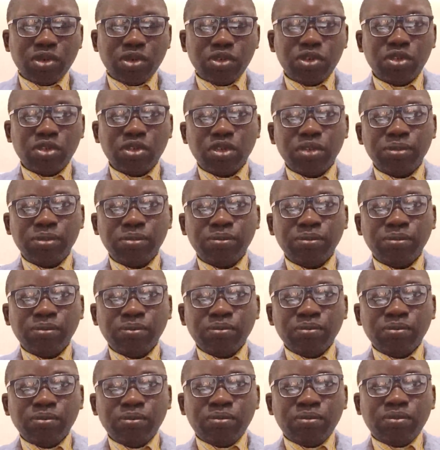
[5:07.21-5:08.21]
How do
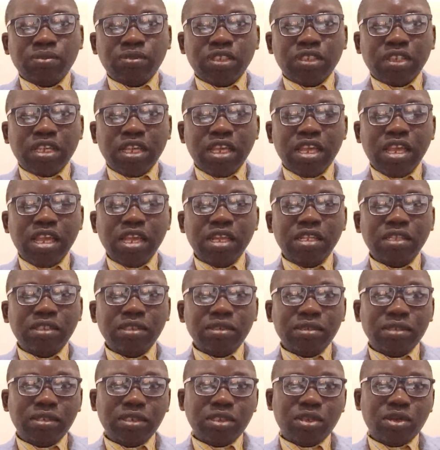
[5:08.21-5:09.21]
they contribute
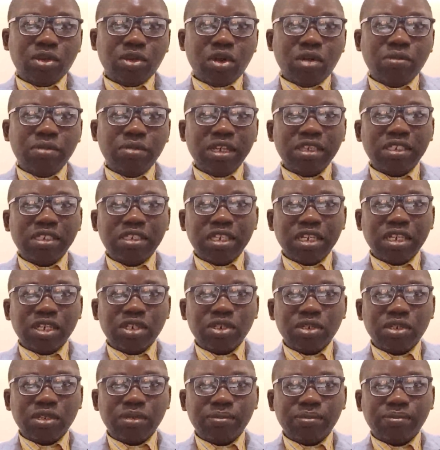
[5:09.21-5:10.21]
to your field or
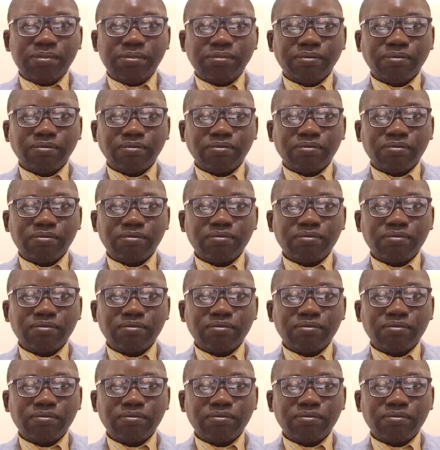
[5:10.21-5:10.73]
society?